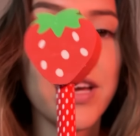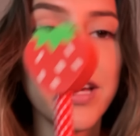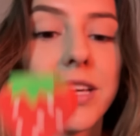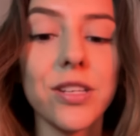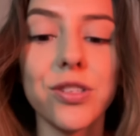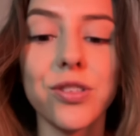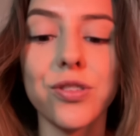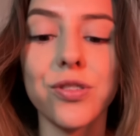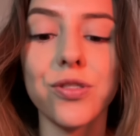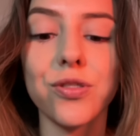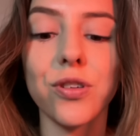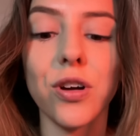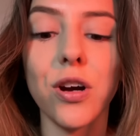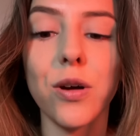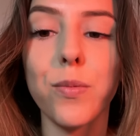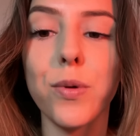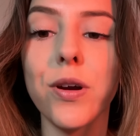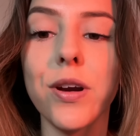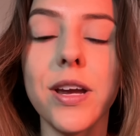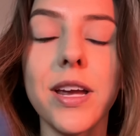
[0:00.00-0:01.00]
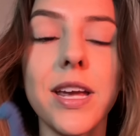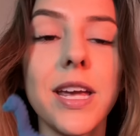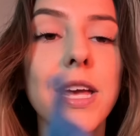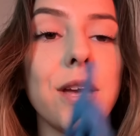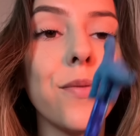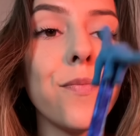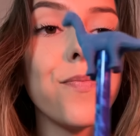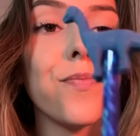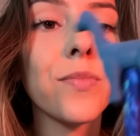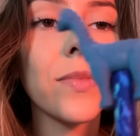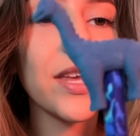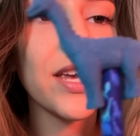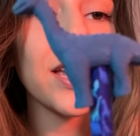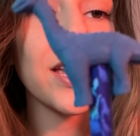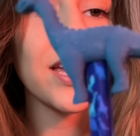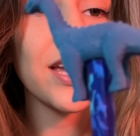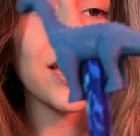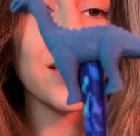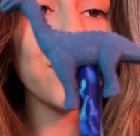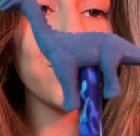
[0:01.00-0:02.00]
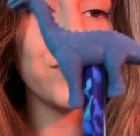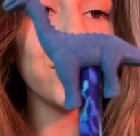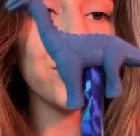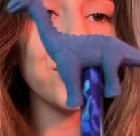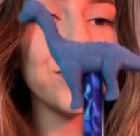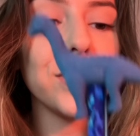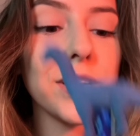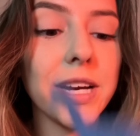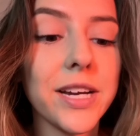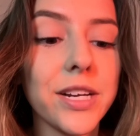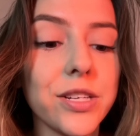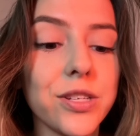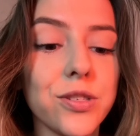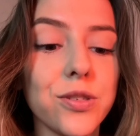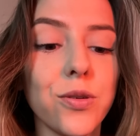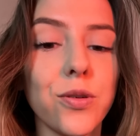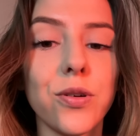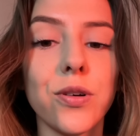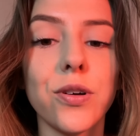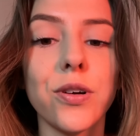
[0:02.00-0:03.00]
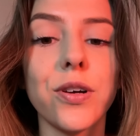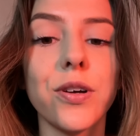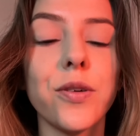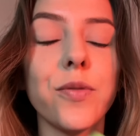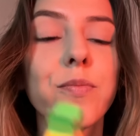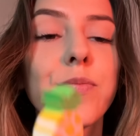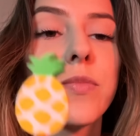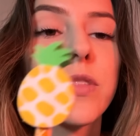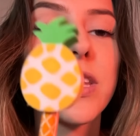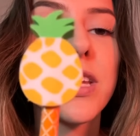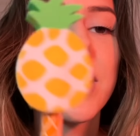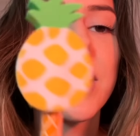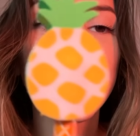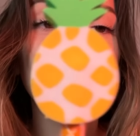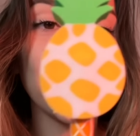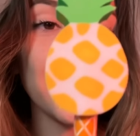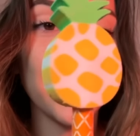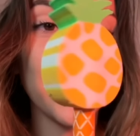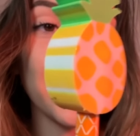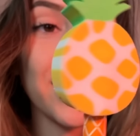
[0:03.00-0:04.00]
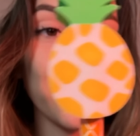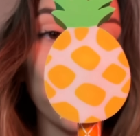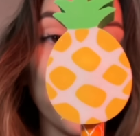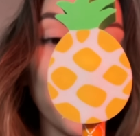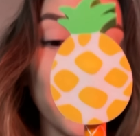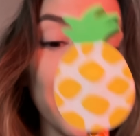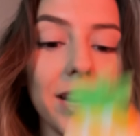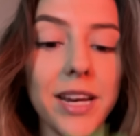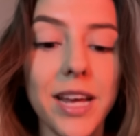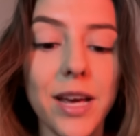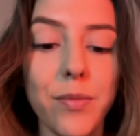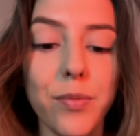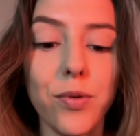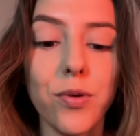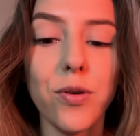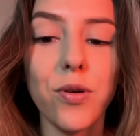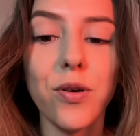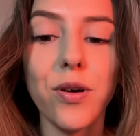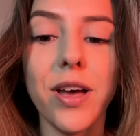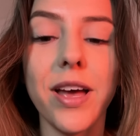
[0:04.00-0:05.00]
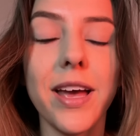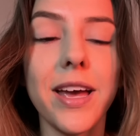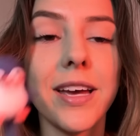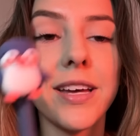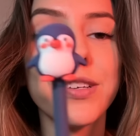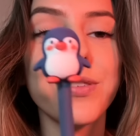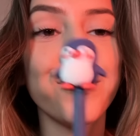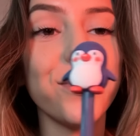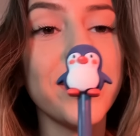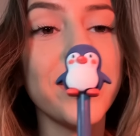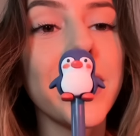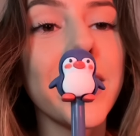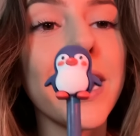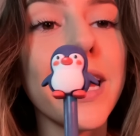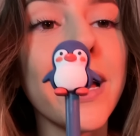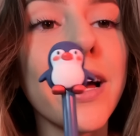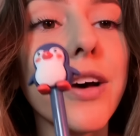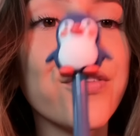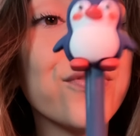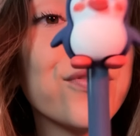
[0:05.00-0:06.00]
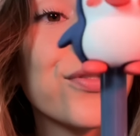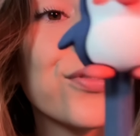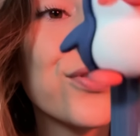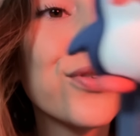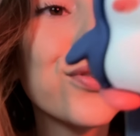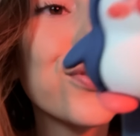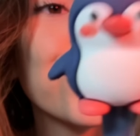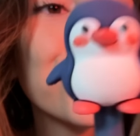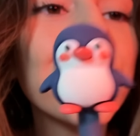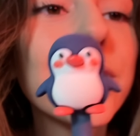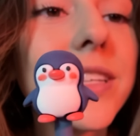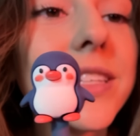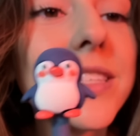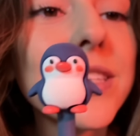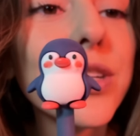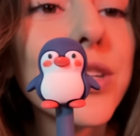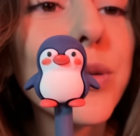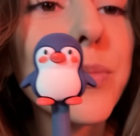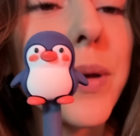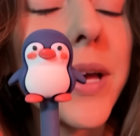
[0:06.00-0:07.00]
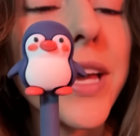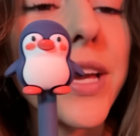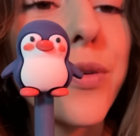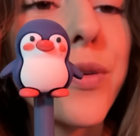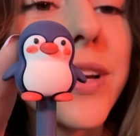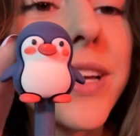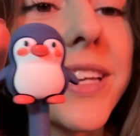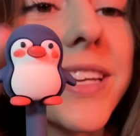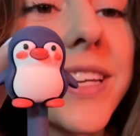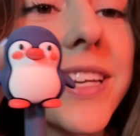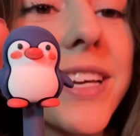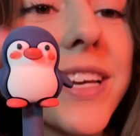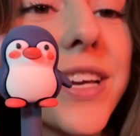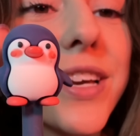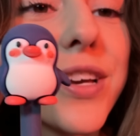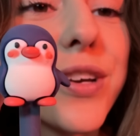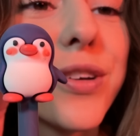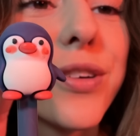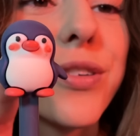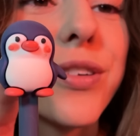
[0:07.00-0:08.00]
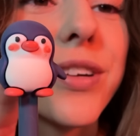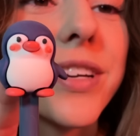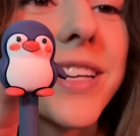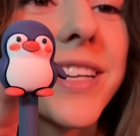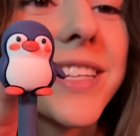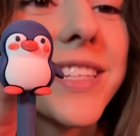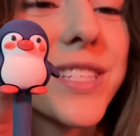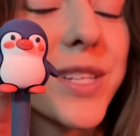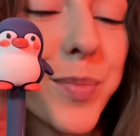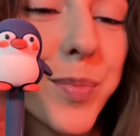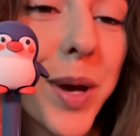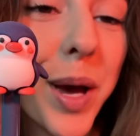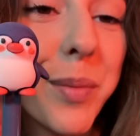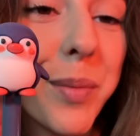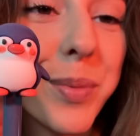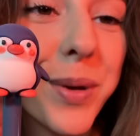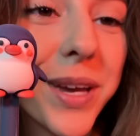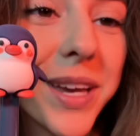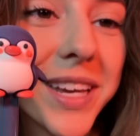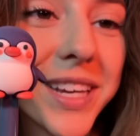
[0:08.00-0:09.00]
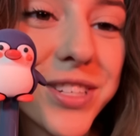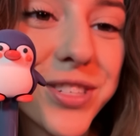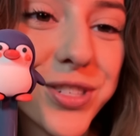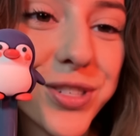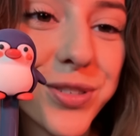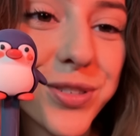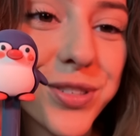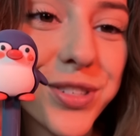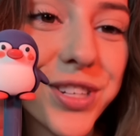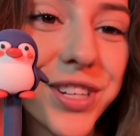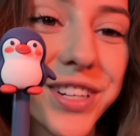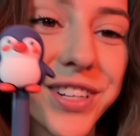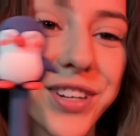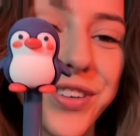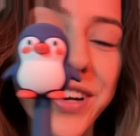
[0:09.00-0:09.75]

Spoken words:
a strawberry, a blue dinosaur, a pineapple, and we have this little penguin who is Pepe Jr.,